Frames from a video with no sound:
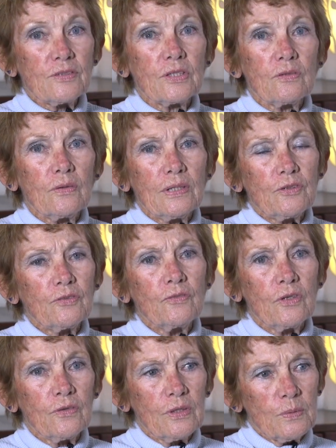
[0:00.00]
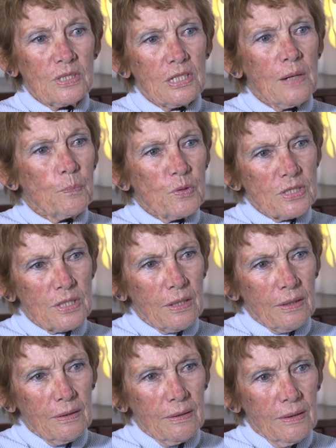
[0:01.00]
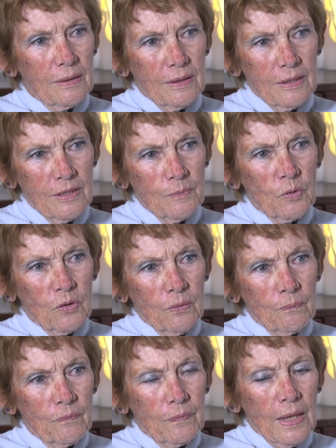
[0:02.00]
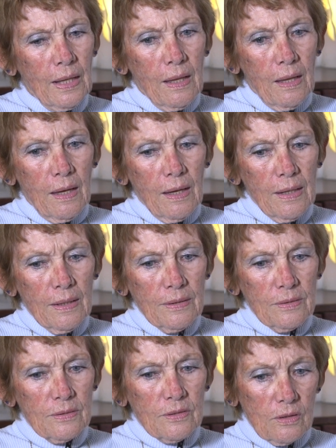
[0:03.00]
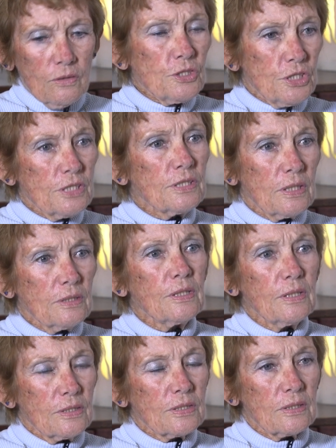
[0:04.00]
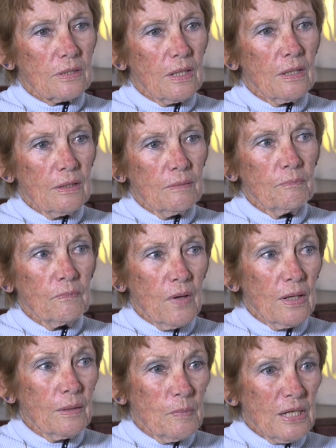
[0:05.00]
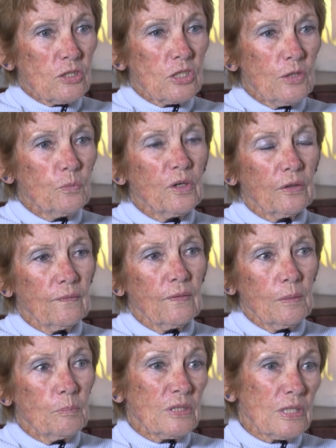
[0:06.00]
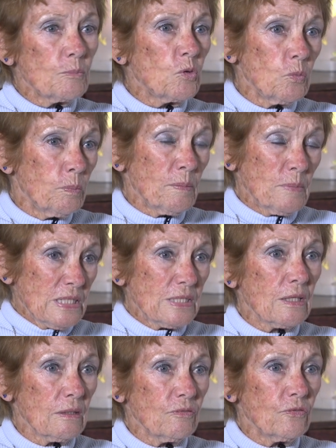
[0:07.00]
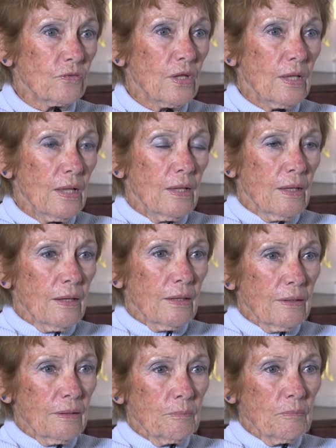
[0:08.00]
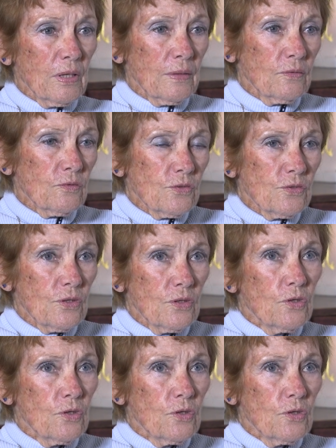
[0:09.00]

said, I didn't know there was leprosy anymore. And she said, yes, I'm actually working there, but I'm all by myself. And